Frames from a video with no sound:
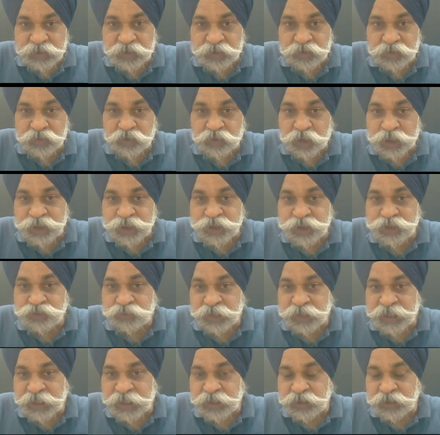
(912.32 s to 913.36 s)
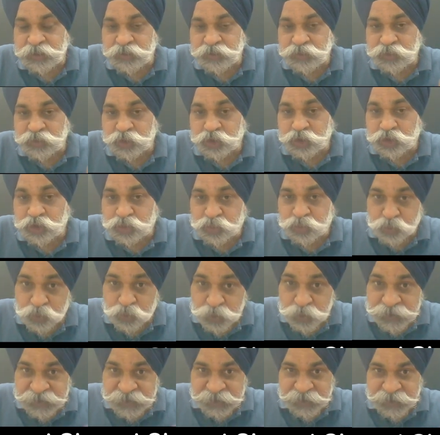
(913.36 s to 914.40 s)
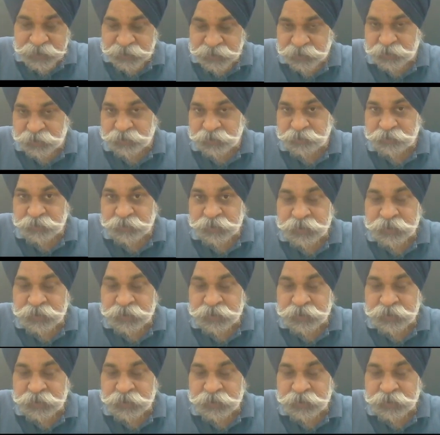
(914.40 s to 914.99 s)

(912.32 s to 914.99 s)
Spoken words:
got joined to two silicon,